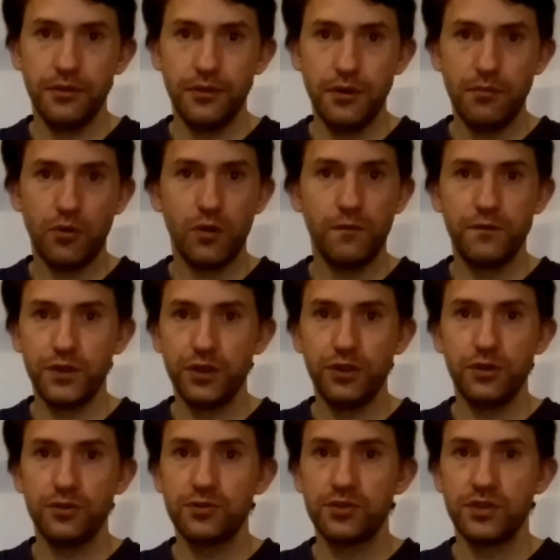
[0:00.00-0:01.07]
the more
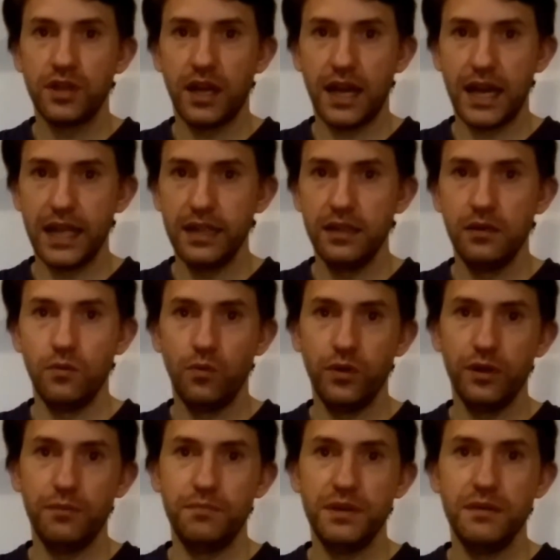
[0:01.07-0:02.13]
videos I
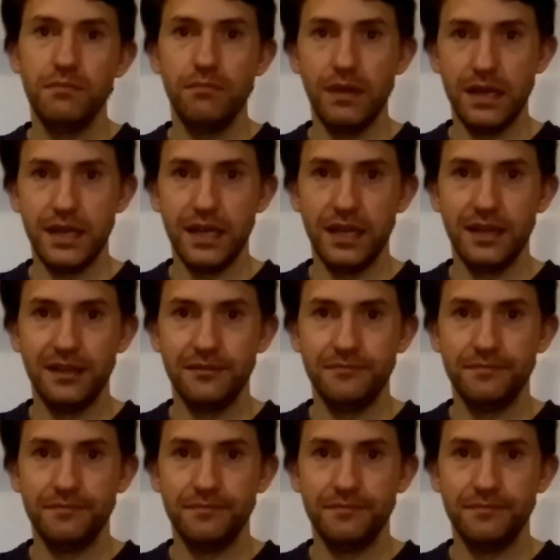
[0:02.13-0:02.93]
will be making.